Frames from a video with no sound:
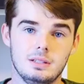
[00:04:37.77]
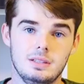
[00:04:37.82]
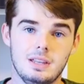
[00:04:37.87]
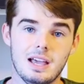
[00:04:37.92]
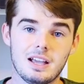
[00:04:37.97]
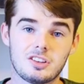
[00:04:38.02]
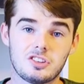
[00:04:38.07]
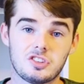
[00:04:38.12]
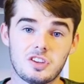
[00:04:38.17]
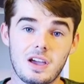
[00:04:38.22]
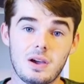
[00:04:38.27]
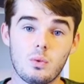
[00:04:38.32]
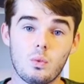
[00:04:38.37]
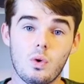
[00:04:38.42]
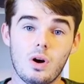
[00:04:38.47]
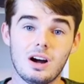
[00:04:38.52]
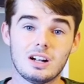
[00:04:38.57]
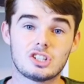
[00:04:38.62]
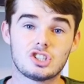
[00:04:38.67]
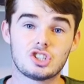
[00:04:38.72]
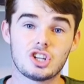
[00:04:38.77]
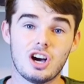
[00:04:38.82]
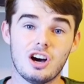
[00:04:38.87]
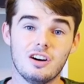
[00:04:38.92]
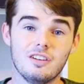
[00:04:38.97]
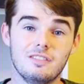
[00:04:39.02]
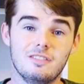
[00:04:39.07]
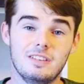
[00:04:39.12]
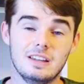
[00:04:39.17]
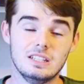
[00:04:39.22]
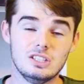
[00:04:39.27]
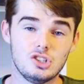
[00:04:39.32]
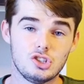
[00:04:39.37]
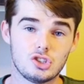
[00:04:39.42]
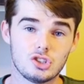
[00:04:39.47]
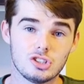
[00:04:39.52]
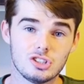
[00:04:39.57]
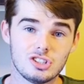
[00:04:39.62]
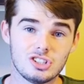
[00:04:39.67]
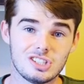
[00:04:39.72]
Next, I watched
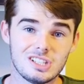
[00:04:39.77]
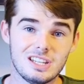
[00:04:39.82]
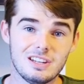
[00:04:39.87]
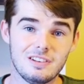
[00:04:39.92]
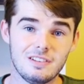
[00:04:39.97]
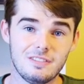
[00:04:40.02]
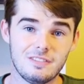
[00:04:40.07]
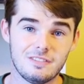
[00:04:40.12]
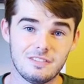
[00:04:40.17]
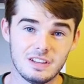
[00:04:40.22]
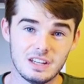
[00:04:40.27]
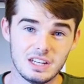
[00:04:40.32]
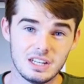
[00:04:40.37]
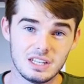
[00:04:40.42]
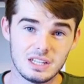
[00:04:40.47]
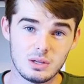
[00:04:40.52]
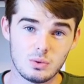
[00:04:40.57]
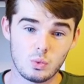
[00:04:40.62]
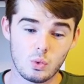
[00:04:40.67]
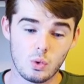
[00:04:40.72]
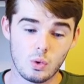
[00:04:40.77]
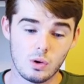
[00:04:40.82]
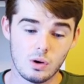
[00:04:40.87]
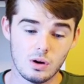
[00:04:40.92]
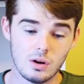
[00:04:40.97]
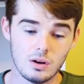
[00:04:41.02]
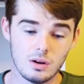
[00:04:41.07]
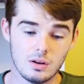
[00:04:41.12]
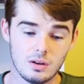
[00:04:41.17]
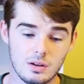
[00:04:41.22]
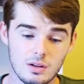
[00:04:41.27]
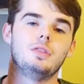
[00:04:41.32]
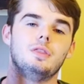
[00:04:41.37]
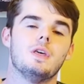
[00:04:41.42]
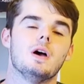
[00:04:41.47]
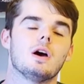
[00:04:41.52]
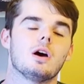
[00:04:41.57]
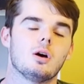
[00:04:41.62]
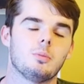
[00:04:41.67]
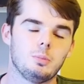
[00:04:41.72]
Avengers Infinity War.
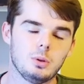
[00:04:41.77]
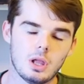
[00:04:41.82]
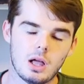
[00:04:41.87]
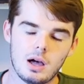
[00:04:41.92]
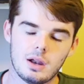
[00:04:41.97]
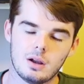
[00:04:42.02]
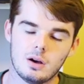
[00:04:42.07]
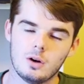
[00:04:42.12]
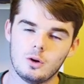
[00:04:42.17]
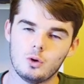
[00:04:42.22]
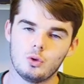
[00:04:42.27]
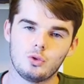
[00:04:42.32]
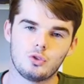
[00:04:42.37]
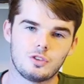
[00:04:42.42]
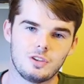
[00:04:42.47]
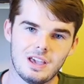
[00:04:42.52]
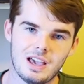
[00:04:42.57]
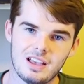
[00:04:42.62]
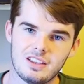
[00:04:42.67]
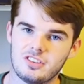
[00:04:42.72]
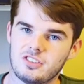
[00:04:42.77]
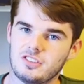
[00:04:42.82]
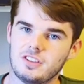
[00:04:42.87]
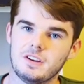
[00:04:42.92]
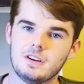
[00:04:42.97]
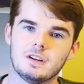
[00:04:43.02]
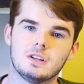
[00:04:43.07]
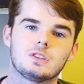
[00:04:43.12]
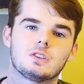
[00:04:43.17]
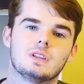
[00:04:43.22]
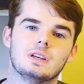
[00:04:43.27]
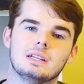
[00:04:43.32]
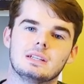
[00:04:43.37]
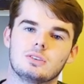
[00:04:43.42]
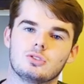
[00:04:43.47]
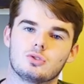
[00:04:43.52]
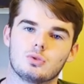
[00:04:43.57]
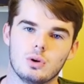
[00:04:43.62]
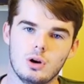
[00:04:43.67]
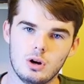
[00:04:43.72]
There are plot holes, yes. There are
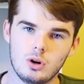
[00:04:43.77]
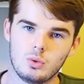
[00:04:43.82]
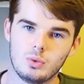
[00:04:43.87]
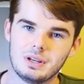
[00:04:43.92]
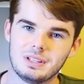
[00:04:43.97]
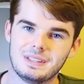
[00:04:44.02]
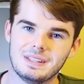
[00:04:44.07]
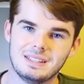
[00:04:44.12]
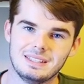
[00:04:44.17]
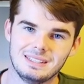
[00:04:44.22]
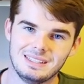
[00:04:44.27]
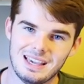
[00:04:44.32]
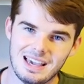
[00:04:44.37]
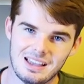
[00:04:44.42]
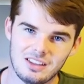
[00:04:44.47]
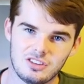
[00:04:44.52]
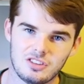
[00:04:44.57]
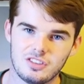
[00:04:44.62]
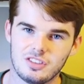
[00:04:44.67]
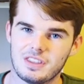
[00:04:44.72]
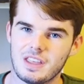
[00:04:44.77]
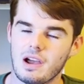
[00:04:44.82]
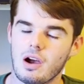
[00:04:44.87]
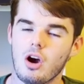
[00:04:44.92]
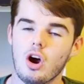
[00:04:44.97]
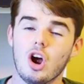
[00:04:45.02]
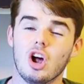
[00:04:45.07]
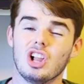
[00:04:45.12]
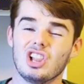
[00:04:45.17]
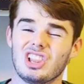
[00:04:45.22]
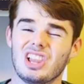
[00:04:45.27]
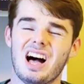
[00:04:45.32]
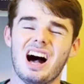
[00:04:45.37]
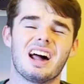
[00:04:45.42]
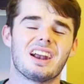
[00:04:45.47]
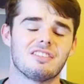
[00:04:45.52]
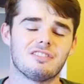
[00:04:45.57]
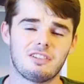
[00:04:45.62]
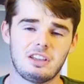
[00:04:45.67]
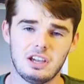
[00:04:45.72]
things wrong with it, yes. There are a
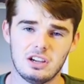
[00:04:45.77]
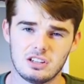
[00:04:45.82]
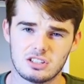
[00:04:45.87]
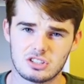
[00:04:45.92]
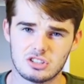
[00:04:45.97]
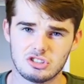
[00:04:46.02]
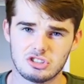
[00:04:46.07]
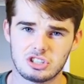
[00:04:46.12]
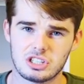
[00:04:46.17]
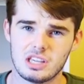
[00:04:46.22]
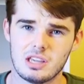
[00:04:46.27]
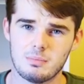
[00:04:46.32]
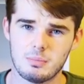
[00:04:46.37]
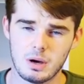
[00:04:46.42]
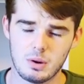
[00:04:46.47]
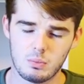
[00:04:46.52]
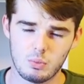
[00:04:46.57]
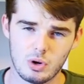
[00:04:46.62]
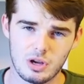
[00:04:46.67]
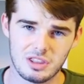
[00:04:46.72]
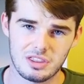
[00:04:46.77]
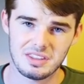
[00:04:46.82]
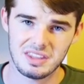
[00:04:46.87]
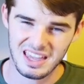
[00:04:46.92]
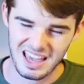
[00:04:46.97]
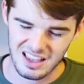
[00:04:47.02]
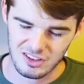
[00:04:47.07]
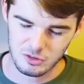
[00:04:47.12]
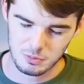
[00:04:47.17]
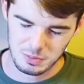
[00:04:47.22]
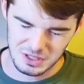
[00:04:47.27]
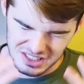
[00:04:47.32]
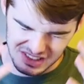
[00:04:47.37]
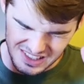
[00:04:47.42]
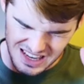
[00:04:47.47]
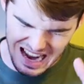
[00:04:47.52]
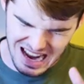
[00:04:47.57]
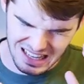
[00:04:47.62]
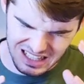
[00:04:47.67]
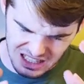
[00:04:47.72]
lot of characters to keep up with, yes. But
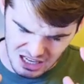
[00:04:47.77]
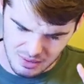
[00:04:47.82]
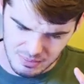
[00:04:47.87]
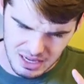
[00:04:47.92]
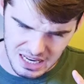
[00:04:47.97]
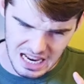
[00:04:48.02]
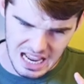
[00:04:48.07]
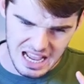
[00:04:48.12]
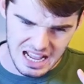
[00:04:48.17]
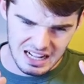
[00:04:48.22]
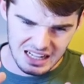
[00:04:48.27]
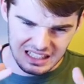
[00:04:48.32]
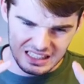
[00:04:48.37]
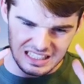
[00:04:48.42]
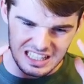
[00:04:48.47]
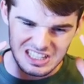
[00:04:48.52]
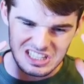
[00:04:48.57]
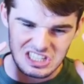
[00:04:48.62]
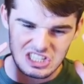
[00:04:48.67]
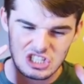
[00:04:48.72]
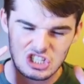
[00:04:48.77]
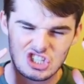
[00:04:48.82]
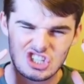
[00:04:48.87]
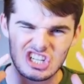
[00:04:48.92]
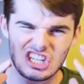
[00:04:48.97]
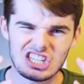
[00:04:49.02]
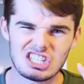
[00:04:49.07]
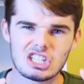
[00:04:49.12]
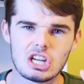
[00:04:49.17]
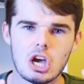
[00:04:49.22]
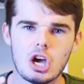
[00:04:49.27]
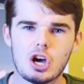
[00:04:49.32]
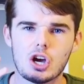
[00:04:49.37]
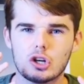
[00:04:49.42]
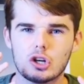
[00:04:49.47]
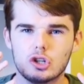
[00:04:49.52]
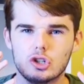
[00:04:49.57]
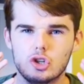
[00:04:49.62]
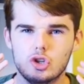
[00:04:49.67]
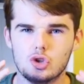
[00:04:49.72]
dadgummit, this is just
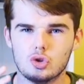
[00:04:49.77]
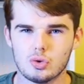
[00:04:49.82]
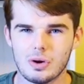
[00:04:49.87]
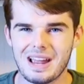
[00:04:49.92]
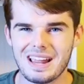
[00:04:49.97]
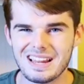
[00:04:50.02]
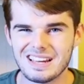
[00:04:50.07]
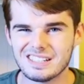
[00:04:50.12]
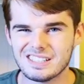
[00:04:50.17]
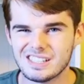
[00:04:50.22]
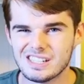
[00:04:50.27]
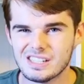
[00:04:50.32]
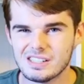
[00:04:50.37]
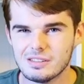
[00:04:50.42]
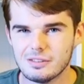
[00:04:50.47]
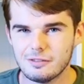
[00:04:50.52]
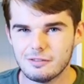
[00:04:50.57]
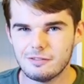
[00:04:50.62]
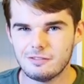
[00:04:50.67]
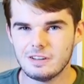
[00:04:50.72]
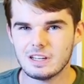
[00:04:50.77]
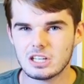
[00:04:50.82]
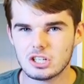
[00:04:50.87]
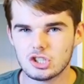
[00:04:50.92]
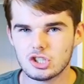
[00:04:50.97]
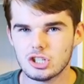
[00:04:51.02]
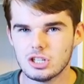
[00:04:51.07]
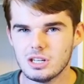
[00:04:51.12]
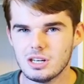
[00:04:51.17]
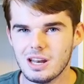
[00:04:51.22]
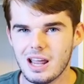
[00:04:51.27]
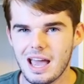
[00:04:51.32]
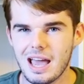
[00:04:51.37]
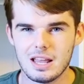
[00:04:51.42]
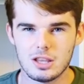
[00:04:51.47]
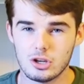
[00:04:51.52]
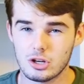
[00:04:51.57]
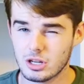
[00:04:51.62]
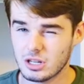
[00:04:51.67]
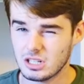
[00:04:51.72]
great fiction,
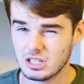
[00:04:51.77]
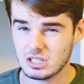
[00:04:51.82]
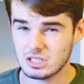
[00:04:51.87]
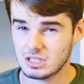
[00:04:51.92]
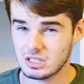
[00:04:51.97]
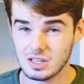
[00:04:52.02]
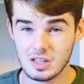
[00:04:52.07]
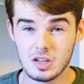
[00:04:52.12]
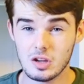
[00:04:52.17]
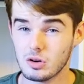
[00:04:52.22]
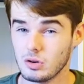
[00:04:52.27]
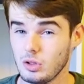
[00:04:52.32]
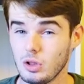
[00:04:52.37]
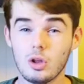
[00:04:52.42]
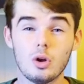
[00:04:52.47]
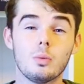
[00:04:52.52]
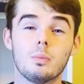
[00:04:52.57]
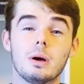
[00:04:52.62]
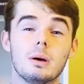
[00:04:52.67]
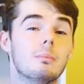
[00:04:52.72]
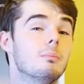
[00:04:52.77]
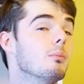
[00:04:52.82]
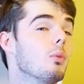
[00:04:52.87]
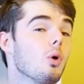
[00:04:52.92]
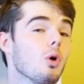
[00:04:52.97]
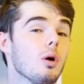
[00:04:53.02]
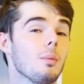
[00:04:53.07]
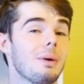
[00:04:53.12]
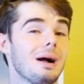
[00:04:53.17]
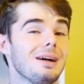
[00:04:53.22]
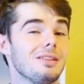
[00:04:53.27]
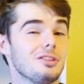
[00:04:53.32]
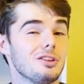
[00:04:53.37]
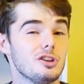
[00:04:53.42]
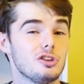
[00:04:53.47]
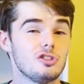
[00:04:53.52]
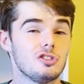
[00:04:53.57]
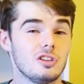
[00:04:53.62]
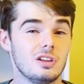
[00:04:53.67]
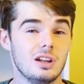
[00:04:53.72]
and you're gonna hear a little bit more about
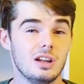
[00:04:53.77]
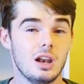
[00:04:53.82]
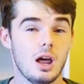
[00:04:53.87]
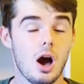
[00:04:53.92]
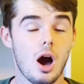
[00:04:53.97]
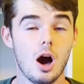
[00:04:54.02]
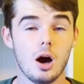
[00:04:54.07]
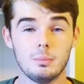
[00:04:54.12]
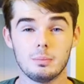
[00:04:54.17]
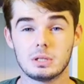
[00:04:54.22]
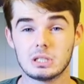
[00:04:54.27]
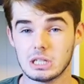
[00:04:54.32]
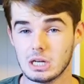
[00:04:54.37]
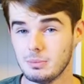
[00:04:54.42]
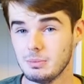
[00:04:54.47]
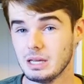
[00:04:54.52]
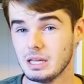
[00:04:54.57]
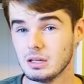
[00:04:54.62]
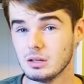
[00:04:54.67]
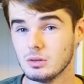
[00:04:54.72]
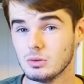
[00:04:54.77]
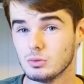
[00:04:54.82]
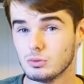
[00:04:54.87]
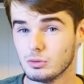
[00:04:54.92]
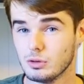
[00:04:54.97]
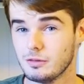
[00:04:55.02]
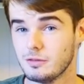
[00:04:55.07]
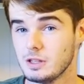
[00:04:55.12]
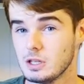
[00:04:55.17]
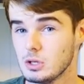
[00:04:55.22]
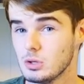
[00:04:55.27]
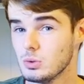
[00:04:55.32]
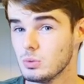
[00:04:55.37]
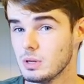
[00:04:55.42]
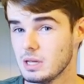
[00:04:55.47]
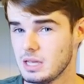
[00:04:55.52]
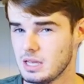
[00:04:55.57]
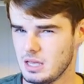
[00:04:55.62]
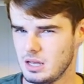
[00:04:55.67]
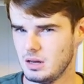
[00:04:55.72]
this in an upcoming
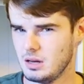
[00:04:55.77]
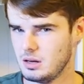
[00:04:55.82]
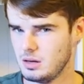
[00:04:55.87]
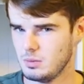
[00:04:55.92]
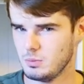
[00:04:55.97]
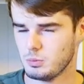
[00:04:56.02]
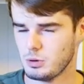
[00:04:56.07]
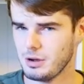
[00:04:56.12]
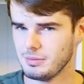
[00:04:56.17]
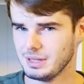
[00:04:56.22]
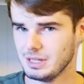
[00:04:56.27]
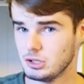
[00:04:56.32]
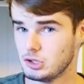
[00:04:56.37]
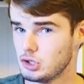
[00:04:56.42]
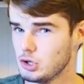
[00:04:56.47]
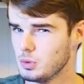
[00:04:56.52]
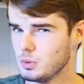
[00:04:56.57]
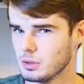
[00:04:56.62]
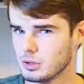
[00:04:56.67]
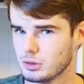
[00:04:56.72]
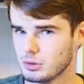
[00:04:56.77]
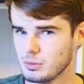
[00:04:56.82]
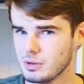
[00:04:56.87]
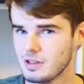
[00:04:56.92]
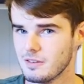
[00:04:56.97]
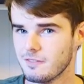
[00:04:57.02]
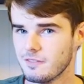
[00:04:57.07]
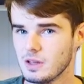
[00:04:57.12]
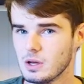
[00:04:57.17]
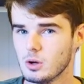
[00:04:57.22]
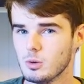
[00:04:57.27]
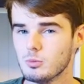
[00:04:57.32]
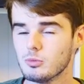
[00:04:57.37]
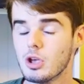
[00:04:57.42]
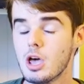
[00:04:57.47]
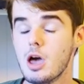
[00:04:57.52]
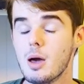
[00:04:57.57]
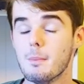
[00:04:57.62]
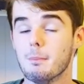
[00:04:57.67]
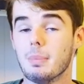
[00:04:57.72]
review in probably two or three films,
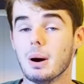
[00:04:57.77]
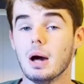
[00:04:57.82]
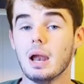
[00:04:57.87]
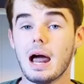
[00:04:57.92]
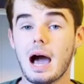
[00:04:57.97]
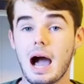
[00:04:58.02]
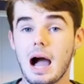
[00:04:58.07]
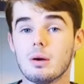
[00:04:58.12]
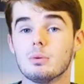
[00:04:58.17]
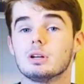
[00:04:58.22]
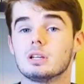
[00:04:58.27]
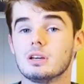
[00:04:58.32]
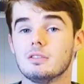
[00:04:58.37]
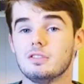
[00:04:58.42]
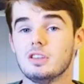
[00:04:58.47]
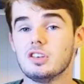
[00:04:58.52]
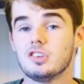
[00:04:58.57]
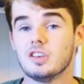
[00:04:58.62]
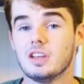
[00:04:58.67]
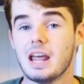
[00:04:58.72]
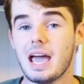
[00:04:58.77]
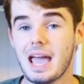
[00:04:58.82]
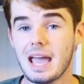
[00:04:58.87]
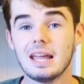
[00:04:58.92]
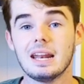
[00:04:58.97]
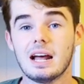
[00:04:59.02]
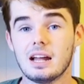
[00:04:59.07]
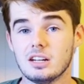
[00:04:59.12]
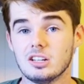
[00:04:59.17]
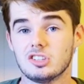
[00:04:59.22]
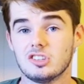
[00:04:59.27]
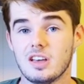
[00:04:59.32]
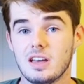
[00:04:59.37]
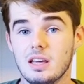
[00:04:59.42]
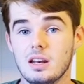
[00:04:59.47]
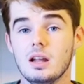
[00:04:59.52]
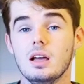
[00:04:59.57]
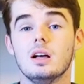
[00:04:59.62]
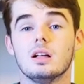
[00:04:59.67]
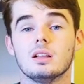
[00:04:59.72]
but I would give this an 8 out of 10.